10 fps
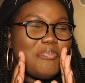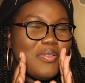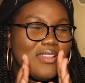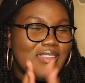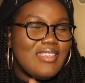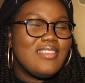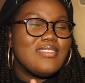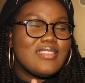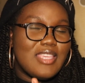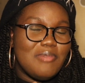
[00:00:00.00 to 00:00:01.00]

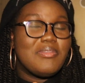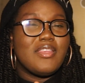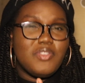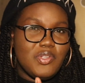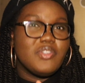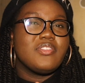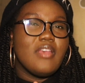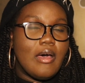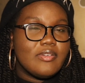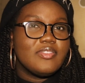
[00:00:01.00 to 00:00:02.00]
please keep that to
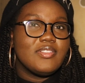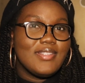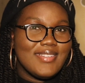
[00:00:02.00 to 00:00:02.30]
yourself.